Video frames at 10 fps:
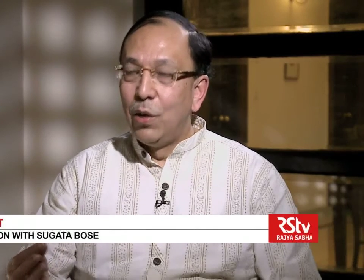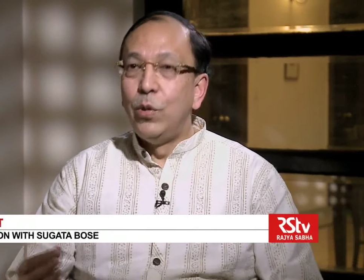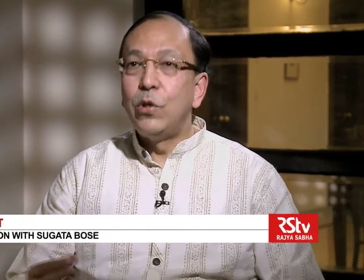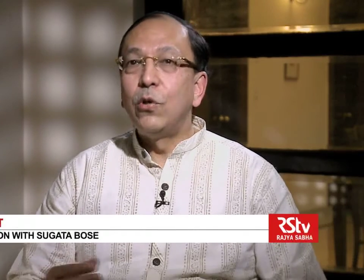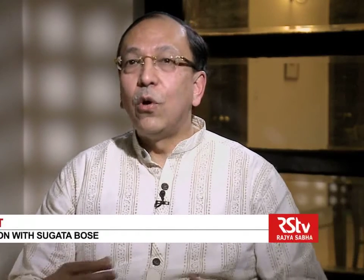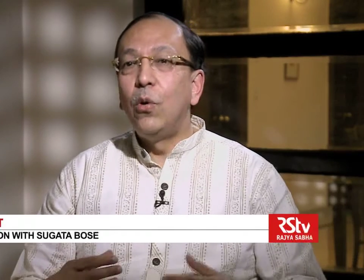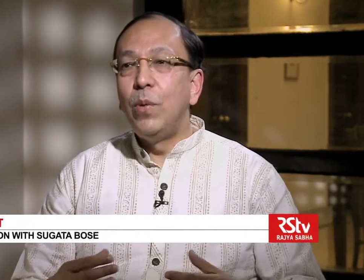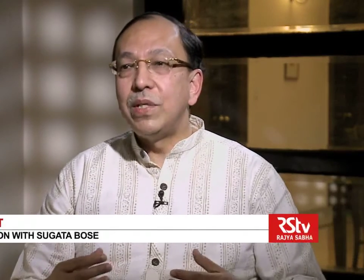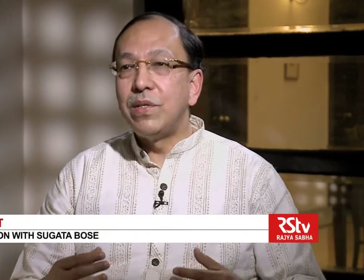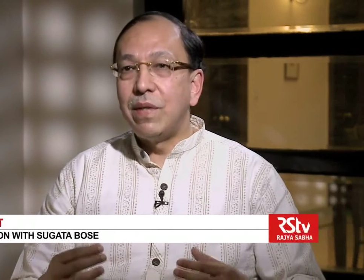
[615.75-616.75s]
We should
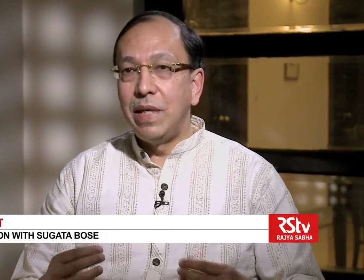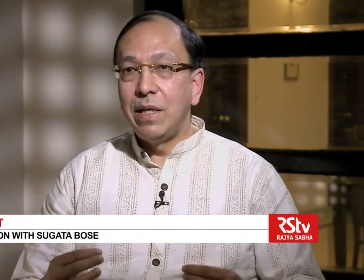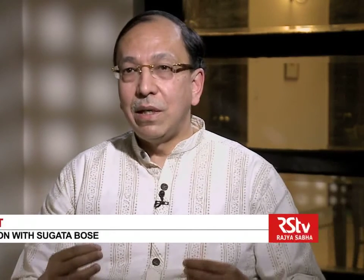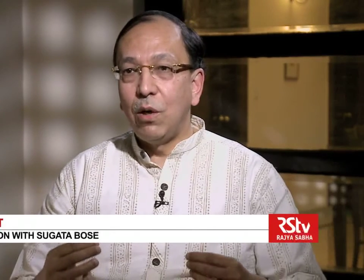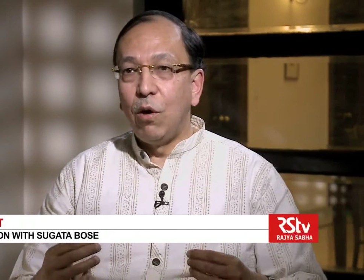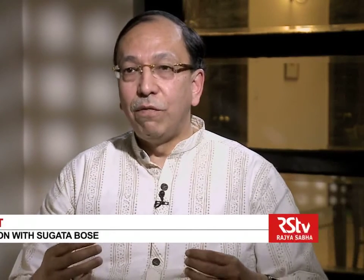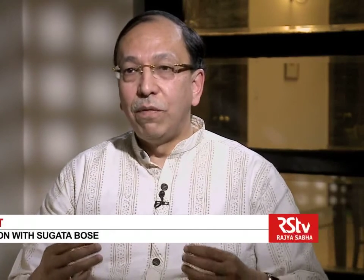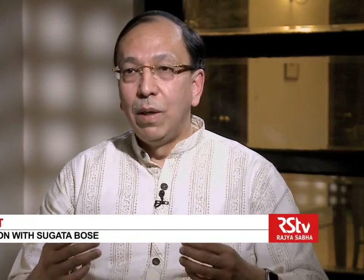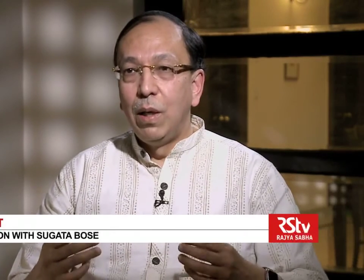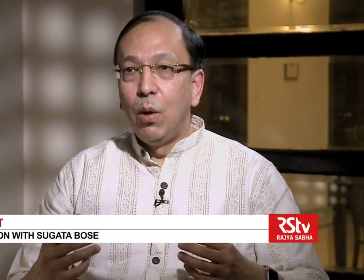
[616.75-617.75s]
always think
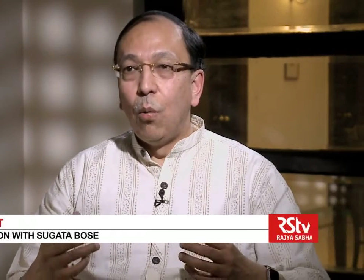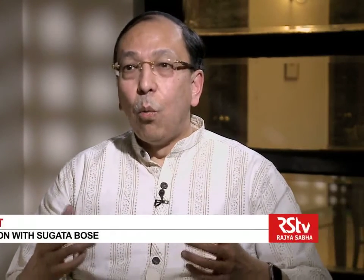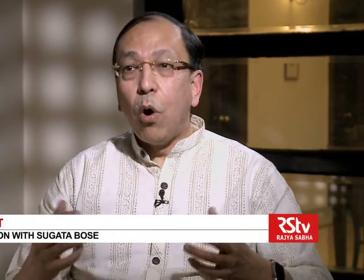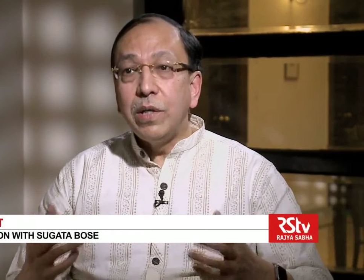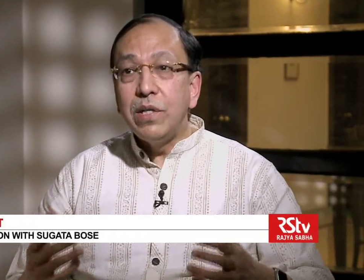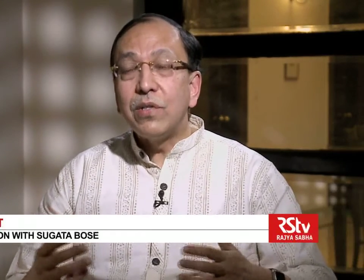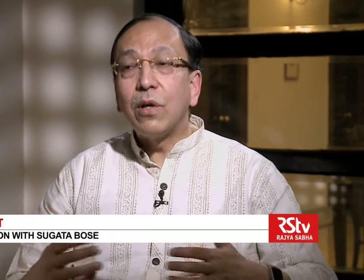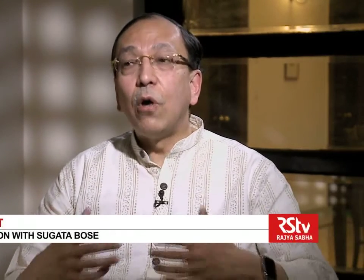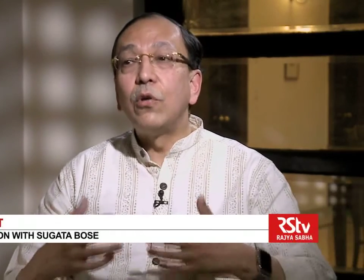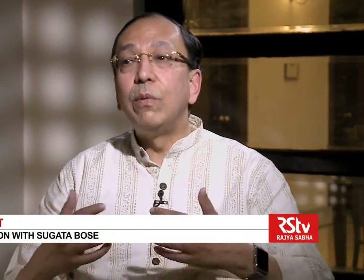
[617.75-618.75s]
of what is the
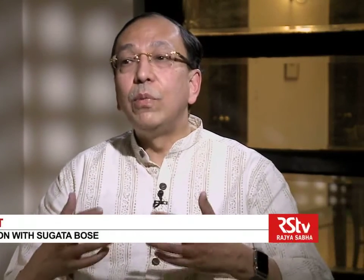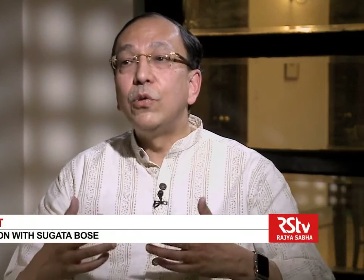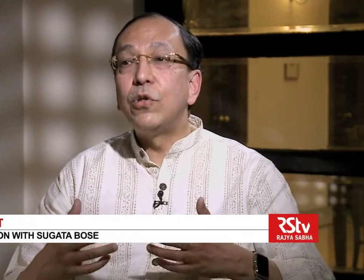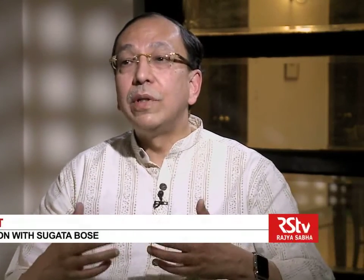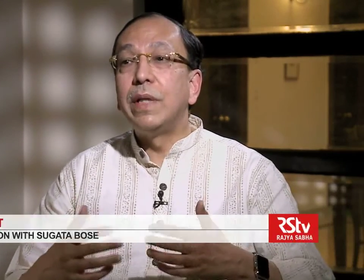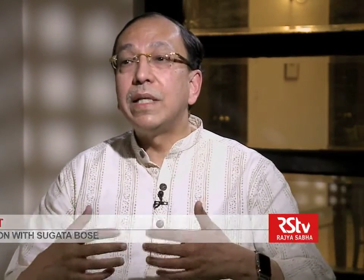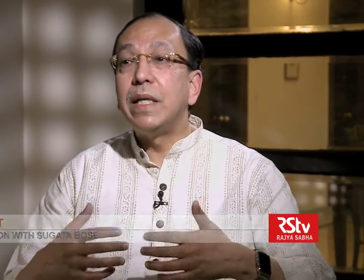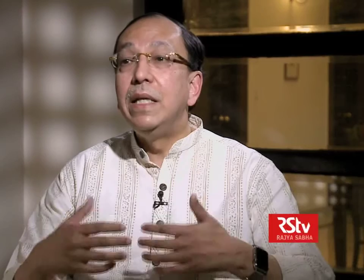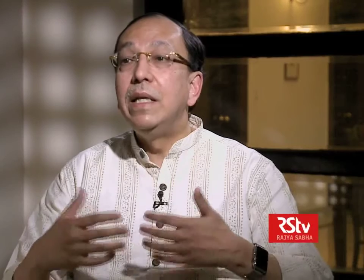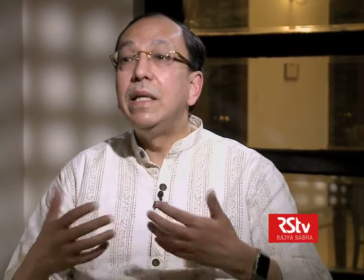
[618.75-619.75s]
contribution that
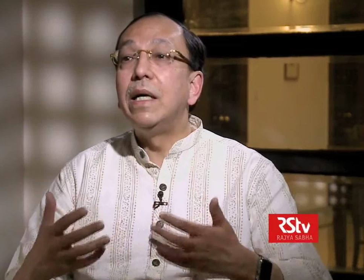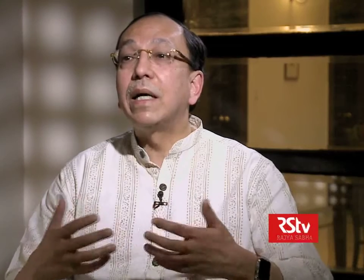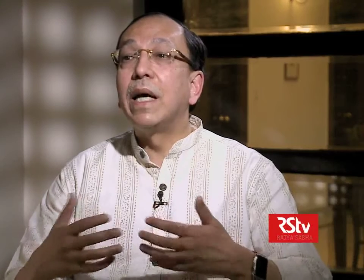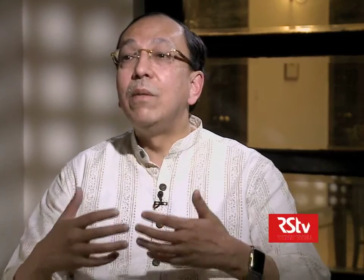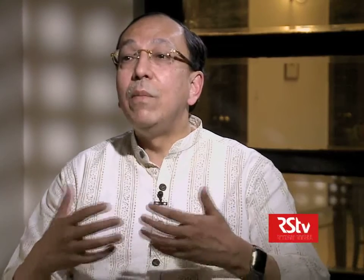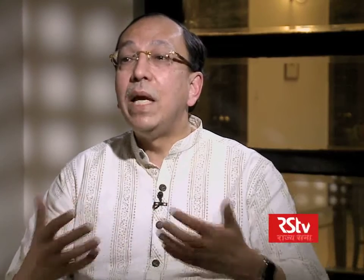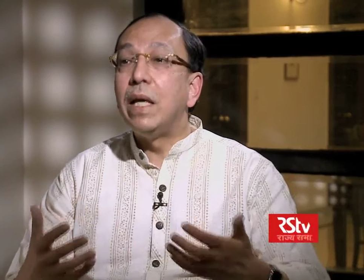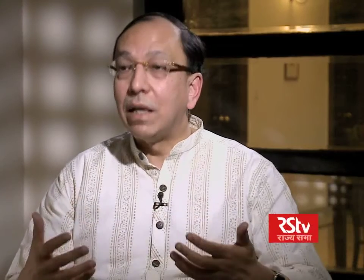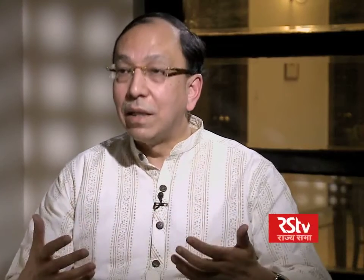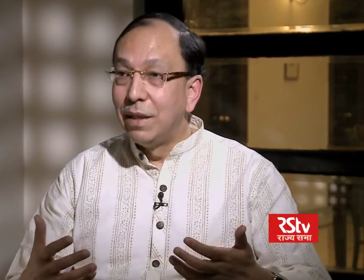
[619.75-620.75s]
India can
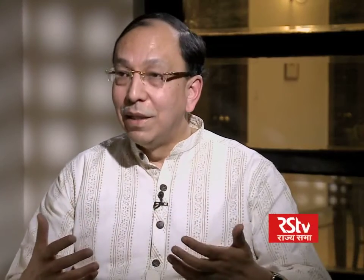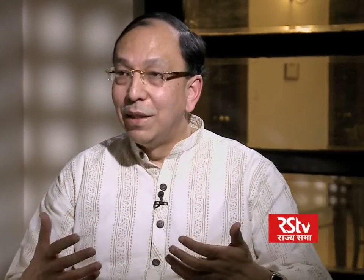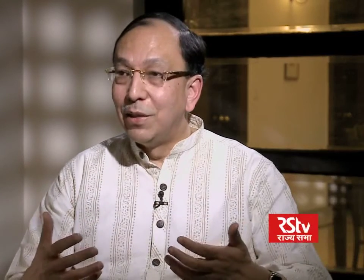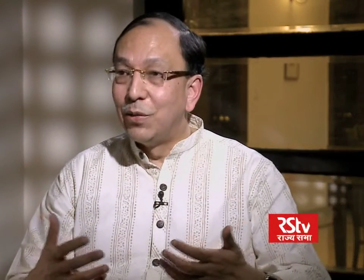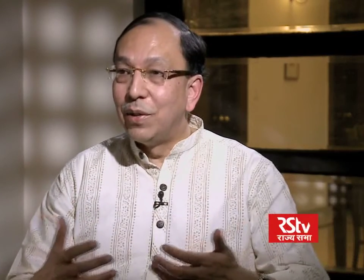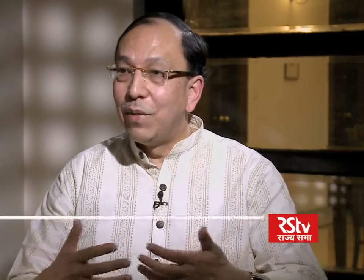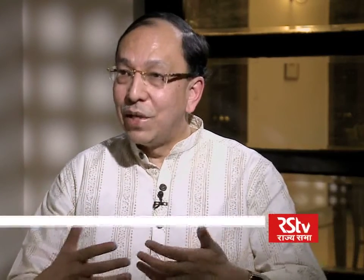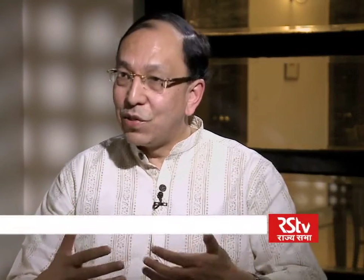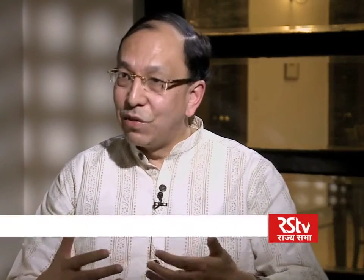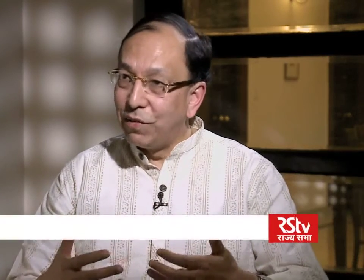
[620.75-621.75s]
make to the
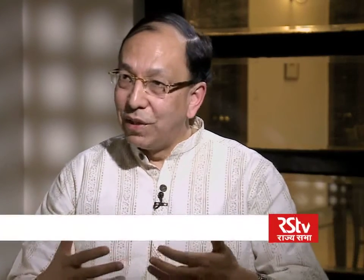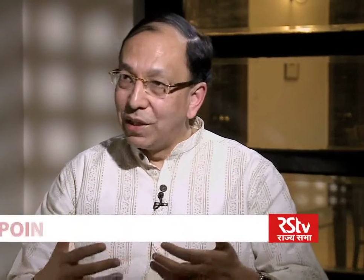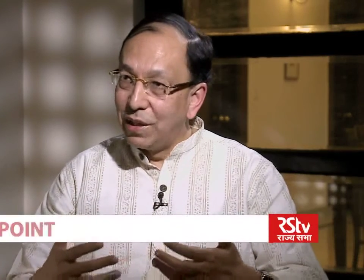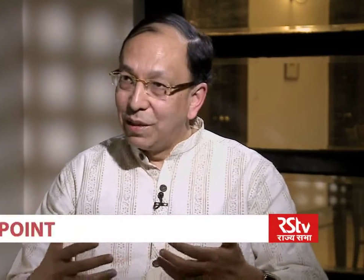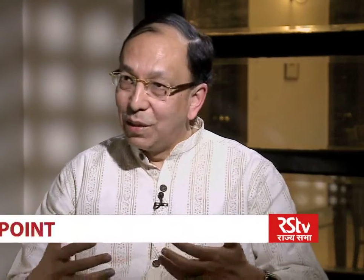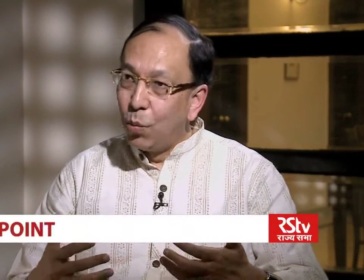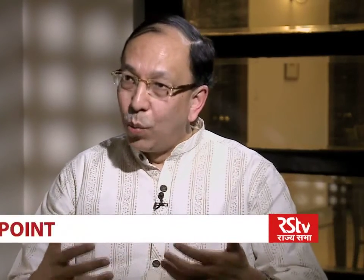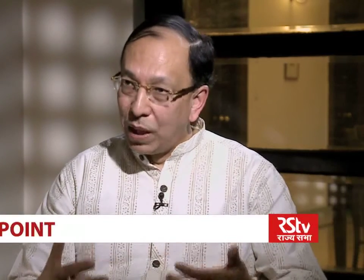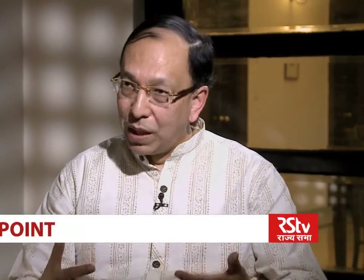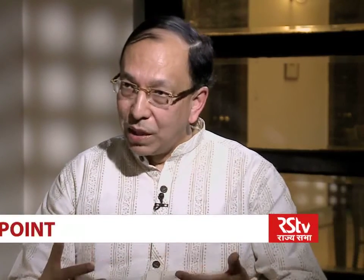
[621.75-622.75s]
rest of the
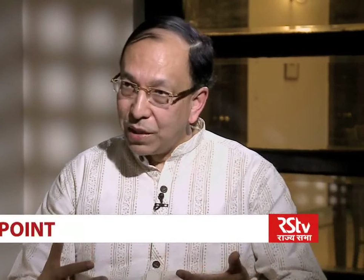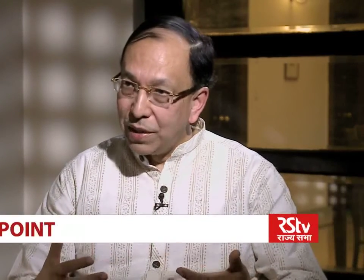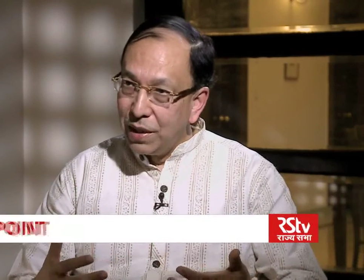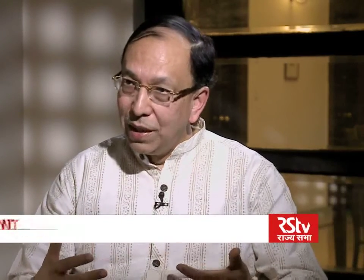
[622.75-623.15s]
world.